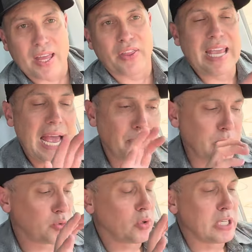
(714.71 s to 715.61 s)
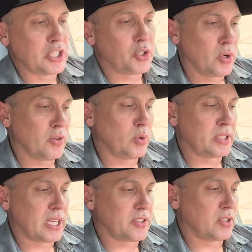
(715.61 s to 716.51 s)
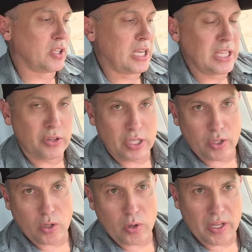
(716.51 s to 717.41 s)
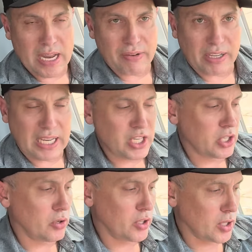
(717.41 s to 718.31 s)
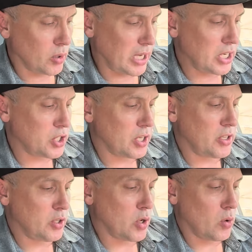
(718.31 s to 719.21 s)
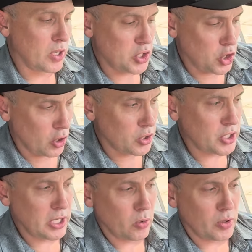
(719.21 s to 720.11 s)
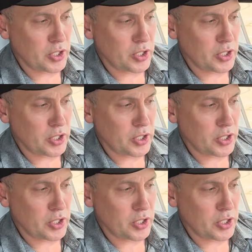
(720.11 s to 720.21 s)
The app is really intuitive with Tesla, in that you go to the navigation or the location and you go to charging, or the